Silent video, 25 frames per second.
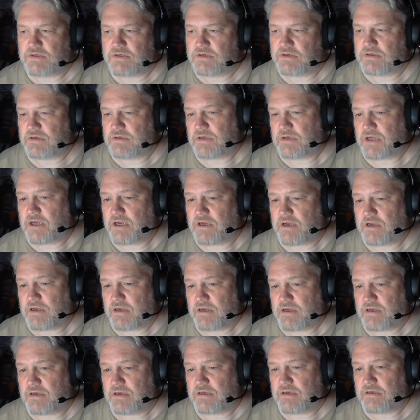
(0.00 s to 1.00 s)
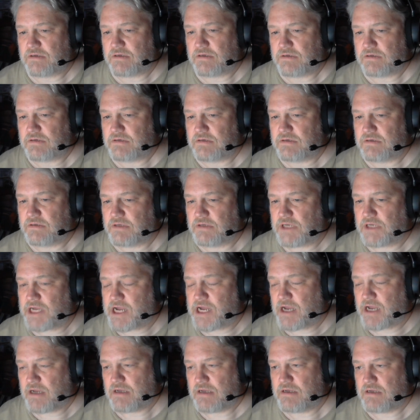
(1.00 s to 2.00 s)
Uh, yeah.
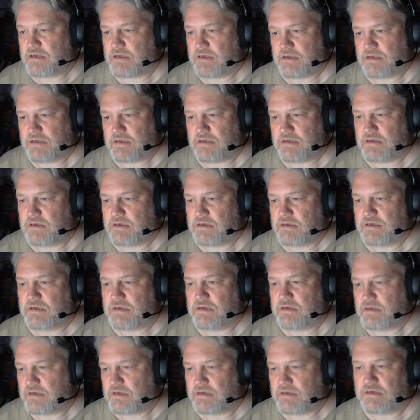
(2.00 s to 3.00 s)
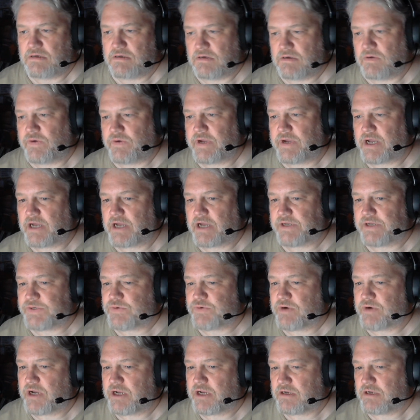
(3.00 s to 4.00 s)
Oh, God is right.